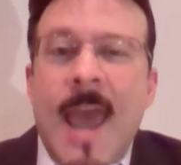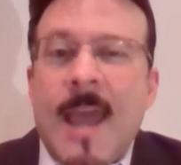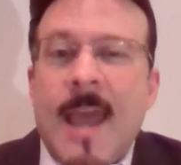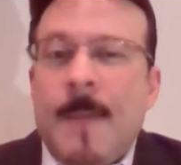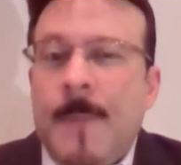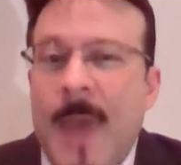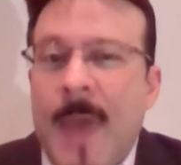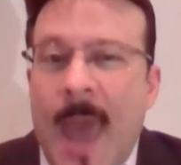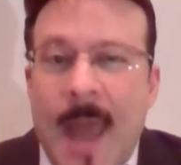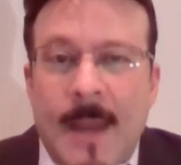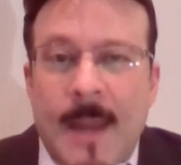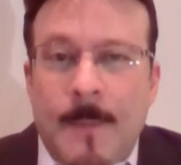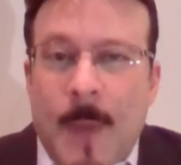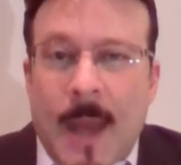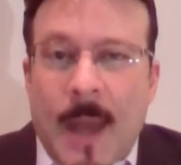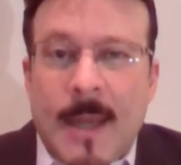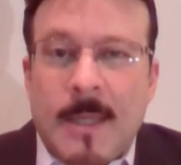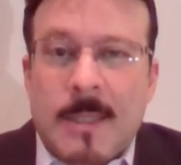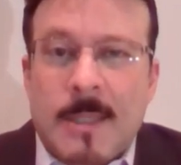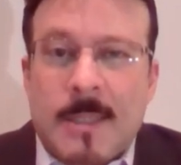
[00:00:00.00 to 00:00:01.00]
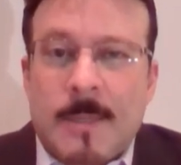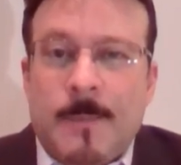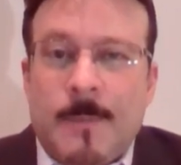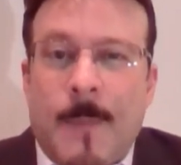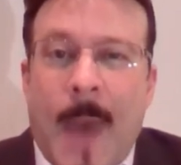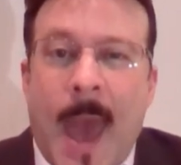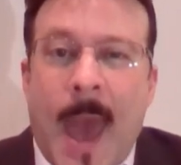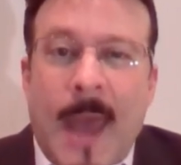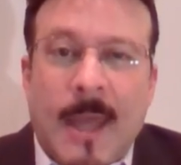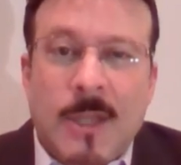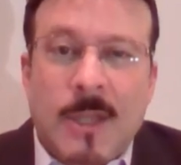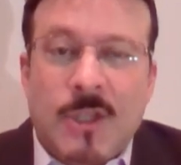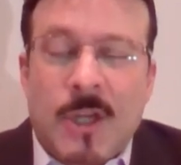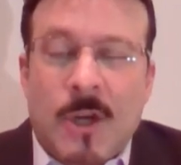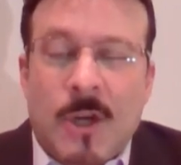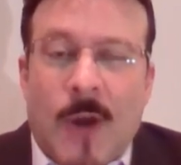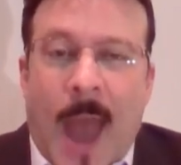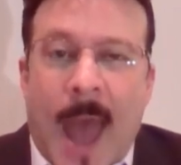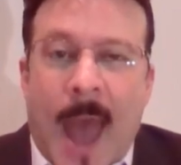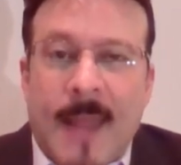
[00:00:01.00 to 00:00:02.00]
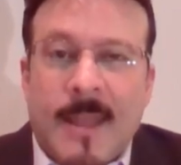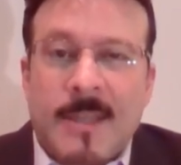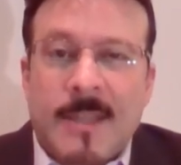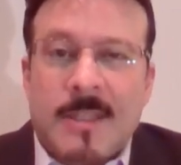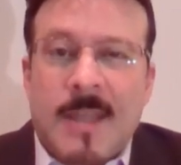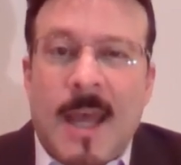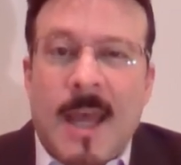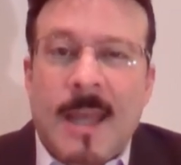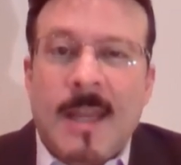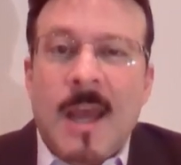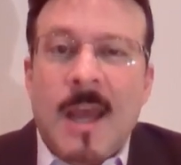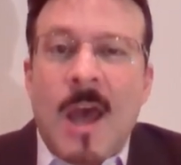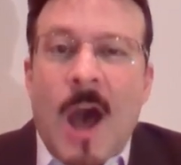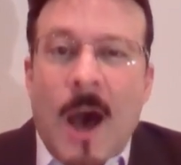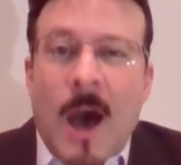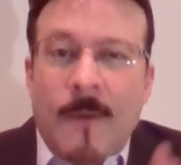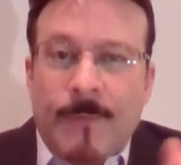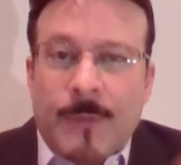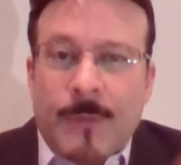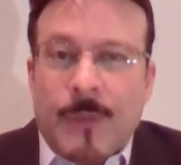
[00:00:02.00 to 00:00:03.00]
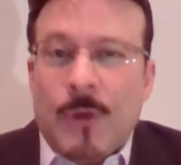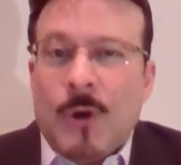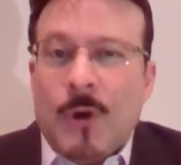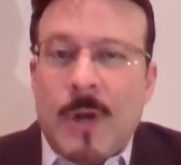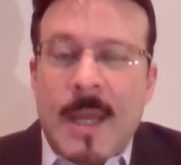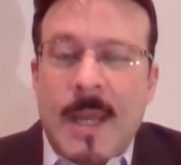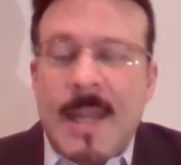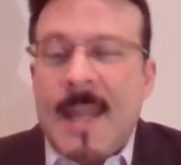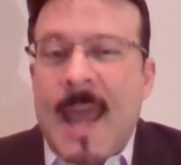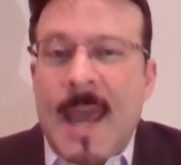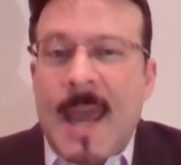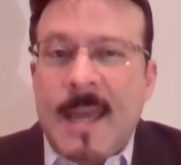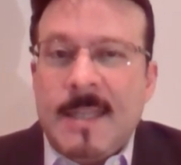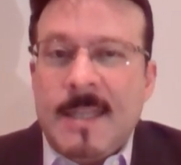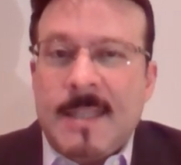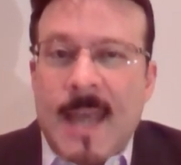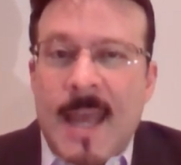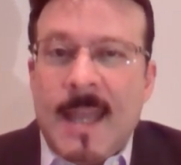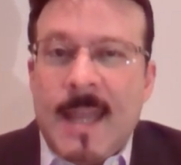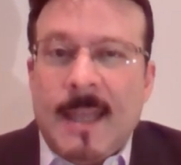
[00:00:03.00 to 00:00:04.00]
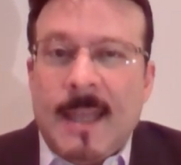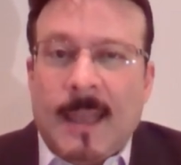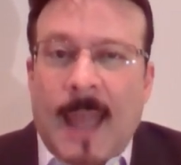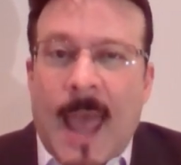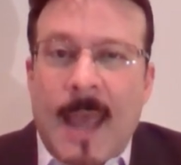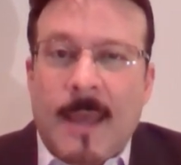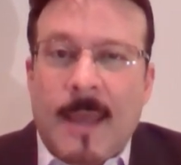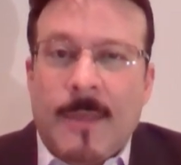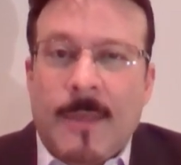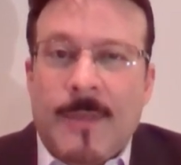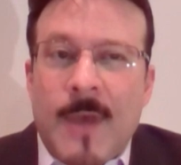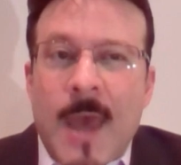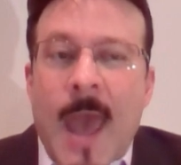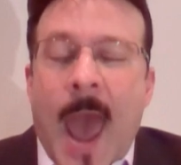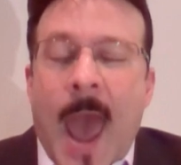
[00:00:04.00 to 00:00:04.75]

It could be anybody's package here at the site of 30 days in length.